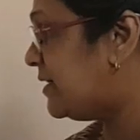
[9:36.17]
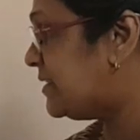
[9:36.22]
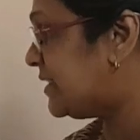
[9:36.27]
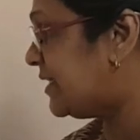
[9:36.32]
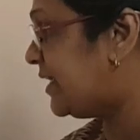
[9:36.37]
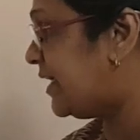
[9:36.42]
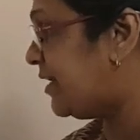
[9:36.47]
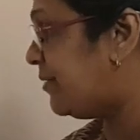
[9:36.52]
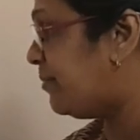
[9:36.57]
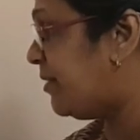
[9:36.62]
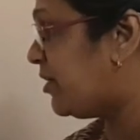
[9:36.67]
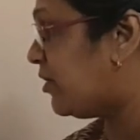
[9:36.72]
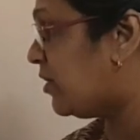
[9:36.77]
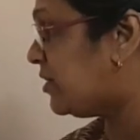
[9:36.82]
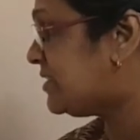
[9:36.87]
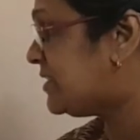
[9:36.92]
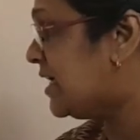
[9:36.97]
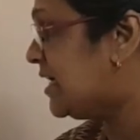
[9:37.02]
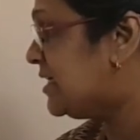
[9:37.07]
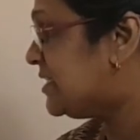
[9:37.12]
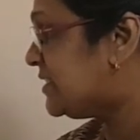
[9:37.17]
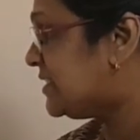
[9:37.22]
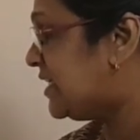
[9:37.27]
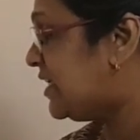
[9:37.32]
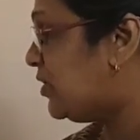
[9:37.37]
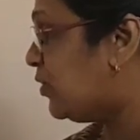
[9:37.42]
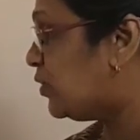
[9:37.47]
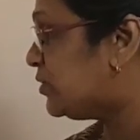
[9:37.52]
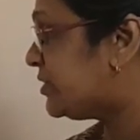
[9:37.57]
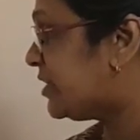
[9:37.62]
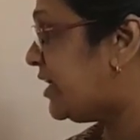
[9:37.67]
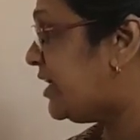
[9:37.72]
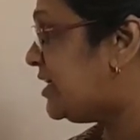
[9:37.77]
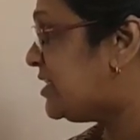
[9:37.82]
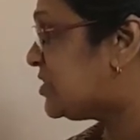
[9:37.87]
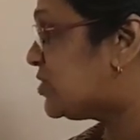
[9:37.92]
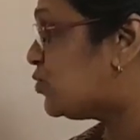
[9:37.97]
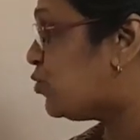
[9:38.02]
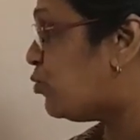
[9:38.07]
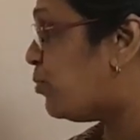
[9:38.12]
Isn't it? Because CO3
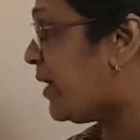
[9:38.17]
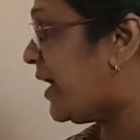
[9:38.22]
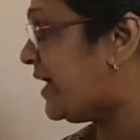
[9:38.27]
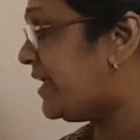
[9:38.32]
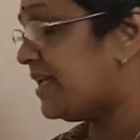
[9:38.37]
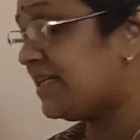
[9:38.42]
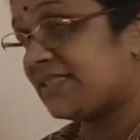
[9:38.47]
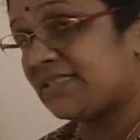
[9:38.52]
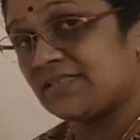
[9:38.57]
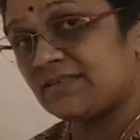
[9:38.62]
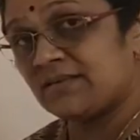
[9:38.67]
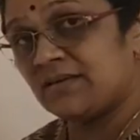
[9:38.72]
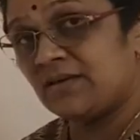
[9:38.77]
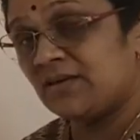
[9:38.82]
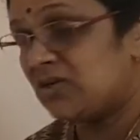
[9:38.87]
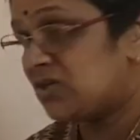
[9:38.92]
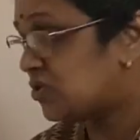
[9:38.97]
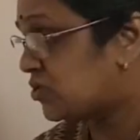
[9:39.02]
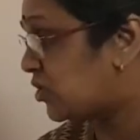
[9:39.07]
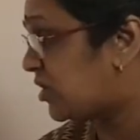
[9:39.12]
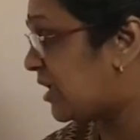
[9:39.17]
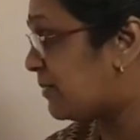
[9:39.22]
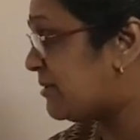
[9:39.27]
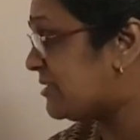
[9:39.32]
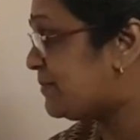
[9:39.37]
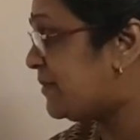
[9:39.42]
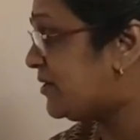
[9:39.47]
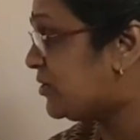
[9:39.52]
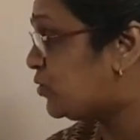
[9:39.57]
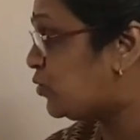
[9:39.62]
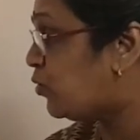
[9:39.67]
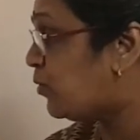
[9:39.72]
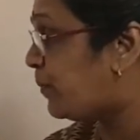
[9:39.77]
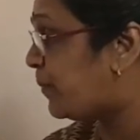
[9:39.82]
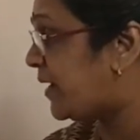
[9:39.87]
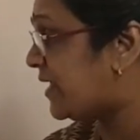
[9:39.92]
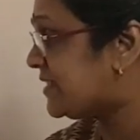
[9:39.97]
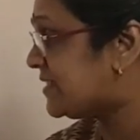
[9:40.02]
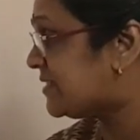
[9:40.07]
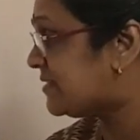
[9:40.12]
is 2 minus. So there must be 2
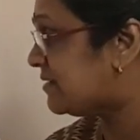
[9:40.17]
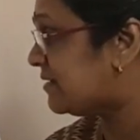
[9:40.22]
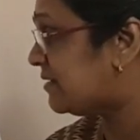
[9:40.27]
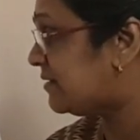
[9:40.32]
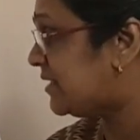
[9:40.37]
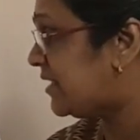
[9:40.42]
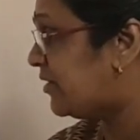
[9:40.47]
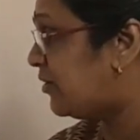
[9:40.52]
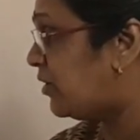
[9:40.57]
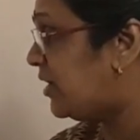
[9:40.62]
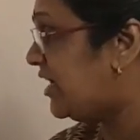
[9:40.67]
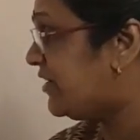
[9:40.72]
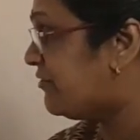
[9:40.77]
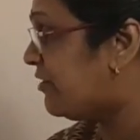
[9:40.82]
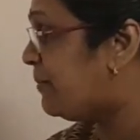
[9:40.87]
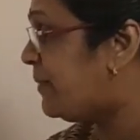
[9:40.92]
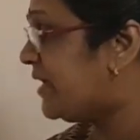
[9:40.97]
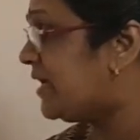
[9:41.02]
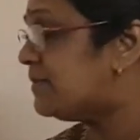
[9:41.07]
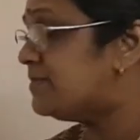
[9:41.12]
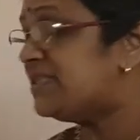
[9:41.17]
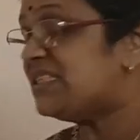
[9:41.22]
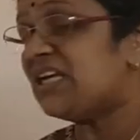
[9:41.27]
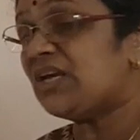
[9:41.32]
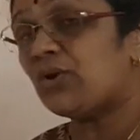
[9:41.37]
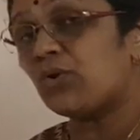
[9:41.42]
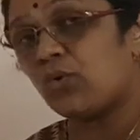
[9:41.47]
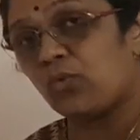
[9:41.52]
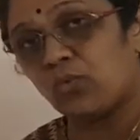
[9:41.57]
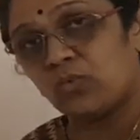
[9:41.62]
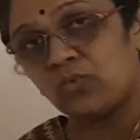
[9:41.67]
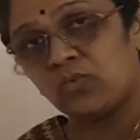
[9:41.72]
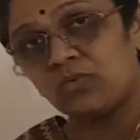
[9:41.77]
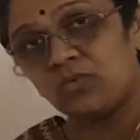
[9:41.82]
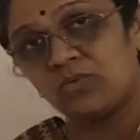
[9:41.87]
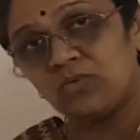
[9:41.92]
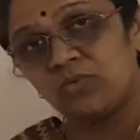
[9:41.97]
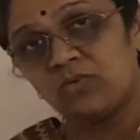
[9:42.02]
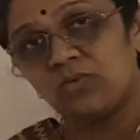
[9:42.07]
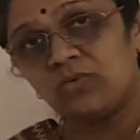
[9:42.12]
plus. Then only it will become 0.
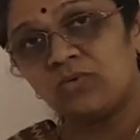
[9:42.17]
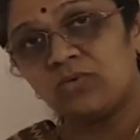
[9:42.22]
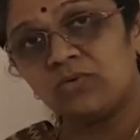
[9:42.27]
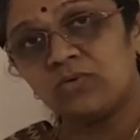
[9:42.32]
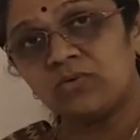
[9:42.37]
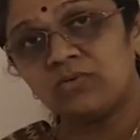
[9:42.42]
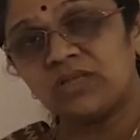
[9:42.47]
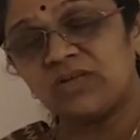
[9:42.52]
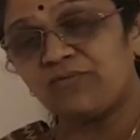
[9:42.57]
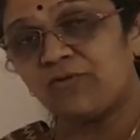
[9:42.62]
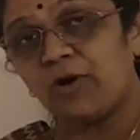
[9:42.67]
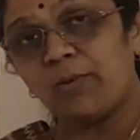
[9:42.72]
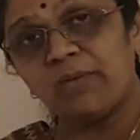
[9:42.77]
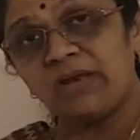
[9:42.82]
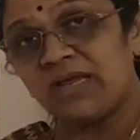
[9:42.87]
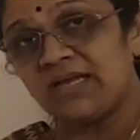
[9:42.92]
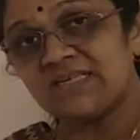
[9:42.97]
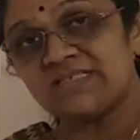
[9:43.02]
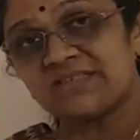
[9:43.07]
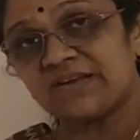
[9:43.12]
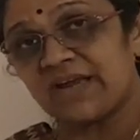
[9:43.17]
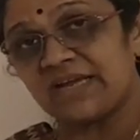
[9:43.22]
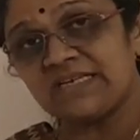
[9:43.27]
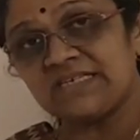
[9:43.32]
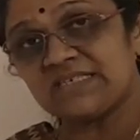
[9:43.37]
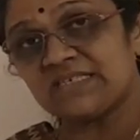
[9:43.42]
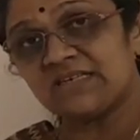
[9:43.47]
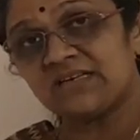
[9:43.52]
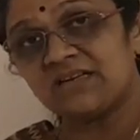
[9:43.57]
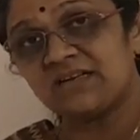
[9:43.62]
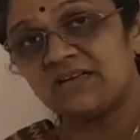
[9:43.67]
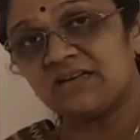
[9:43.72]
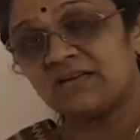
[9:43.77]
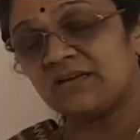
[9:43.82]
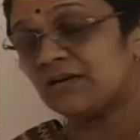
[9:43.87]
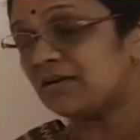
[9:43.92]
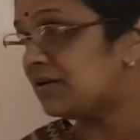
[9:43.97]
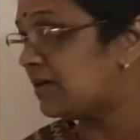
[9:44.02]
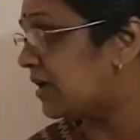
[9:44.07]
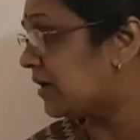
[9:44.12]
The formula is right.
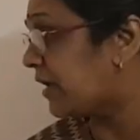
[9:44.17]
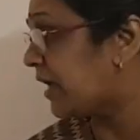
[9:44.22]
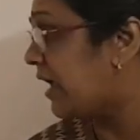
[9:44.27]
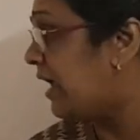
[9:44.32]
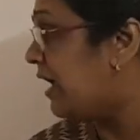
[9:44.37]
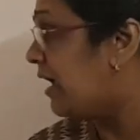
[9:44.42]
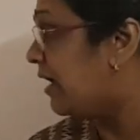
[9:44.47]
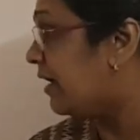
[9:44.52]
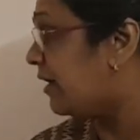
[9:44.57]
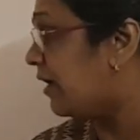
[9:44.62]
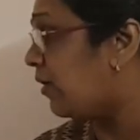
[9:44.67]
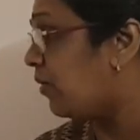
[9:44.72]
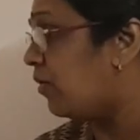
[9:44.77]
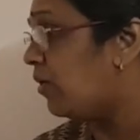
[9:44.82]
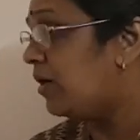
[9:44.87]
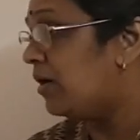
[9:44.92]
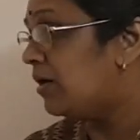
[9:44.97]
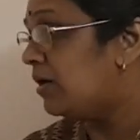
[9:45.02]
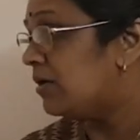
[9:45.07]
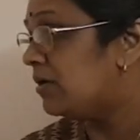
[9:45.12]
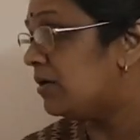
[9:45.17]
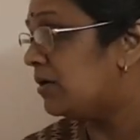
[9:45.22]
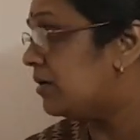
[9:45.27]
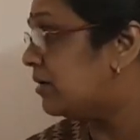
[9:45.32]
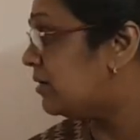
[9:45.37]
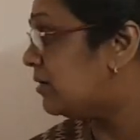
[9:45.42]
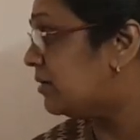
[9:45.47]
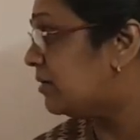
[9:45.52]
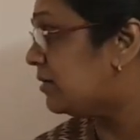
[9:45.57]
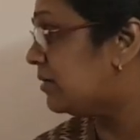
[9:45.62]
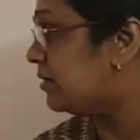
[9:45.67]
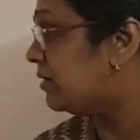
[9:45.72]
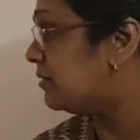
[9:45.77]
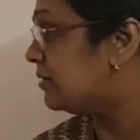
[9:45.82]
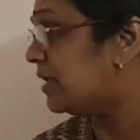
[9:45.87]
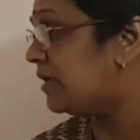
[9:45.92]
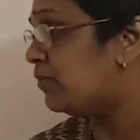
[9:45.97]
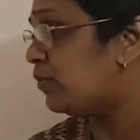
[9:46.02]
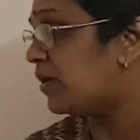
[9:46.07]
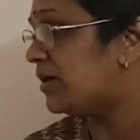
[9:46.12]
Now,
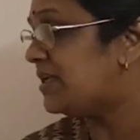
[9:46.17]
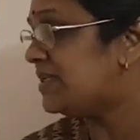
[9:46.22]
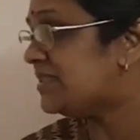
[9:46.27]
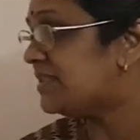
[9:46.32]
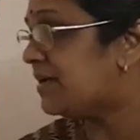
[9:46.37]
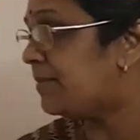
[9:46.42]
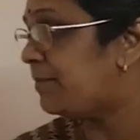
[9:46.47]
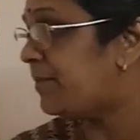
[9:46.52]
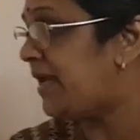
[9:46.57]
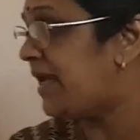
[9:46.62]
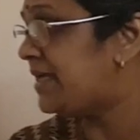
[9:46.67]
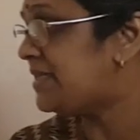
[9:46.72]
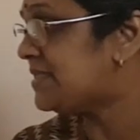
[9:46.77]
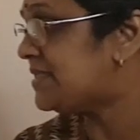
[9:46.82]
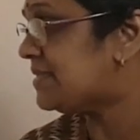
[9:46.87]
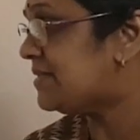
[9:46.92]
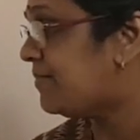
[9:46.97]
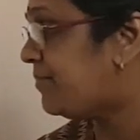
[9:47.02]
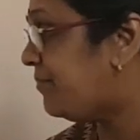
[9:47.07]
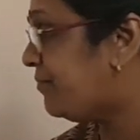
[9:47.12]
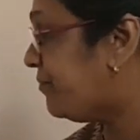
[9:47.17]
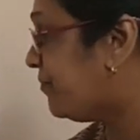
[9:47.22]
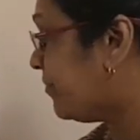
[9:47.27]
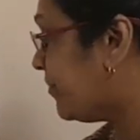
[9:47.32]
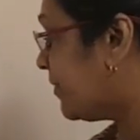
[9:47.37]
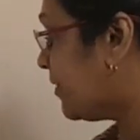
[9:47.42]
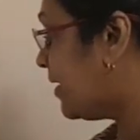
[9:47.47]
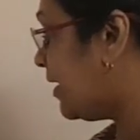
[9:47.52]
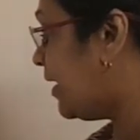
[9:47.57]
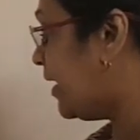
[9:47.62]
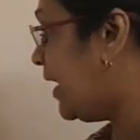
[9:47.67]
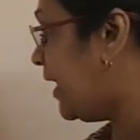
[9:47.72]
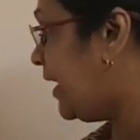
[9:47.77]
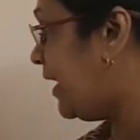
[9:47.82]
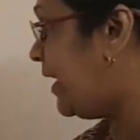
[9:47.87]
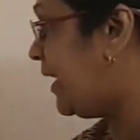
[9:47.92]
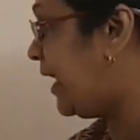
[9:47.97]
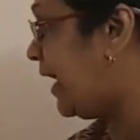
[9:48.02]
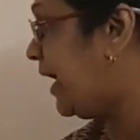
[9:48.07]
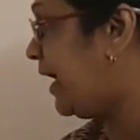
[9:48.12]
then what is the base?
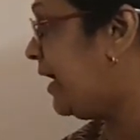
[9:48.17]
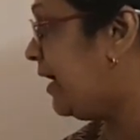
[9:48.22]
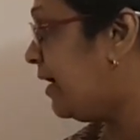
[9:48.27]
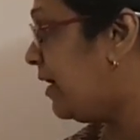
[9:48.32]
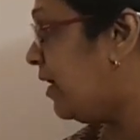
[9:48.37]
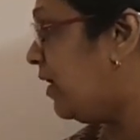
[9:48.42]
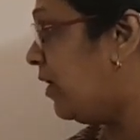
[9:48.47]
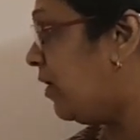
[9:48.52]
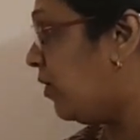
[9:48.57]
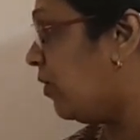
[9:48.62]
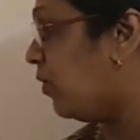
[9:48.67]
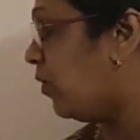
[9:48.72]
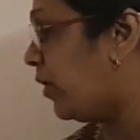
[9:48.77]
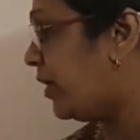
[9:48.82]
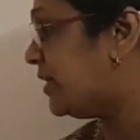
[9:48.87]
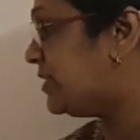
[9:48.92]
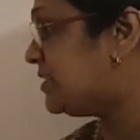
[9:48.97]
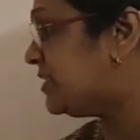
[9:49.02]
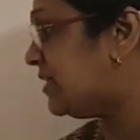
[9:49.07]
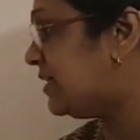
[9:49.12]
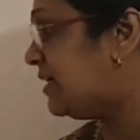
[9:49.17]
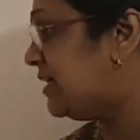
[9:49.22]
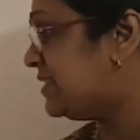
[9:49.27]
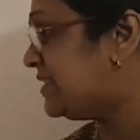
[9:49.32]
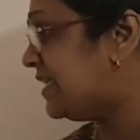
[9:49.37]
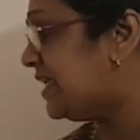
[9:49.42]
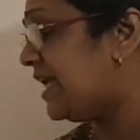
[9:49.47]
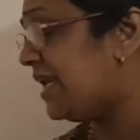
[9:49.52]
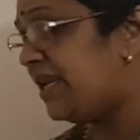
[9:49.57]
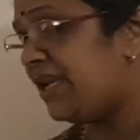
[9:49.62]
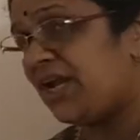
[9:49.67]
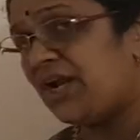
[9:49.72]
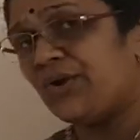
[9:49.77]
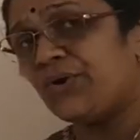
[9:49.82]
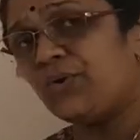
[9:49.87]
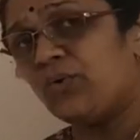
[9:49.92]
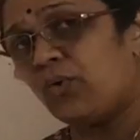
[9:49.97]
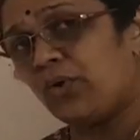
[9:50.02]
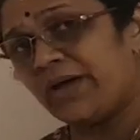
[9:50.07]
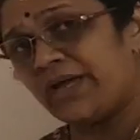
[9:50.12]
NaOH. Is it
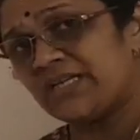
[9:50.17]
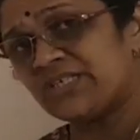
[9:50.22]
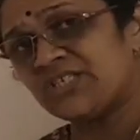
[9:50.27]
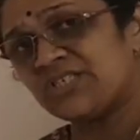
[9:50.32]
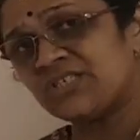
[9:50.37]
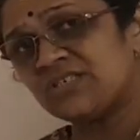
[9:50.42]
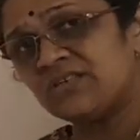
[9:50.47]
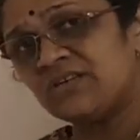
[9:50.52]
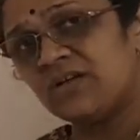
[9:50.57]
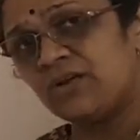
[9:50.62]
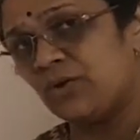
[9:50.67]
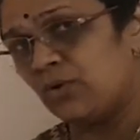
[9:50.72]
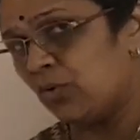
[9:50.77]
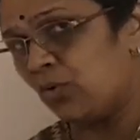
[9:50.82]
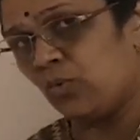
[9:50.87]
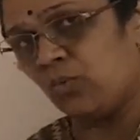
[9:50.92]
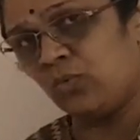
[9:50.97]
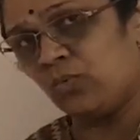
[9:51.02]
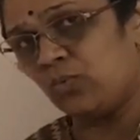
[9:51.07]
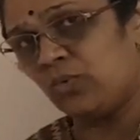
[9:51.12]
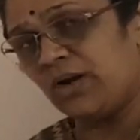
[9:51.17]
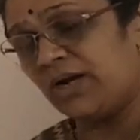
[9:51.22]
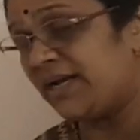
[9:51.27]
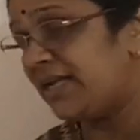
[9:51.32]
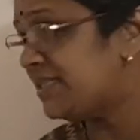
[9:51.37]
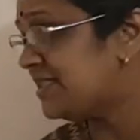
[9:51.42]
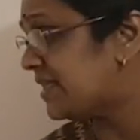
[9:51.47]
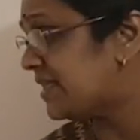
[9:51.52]
Na2OH? No. It is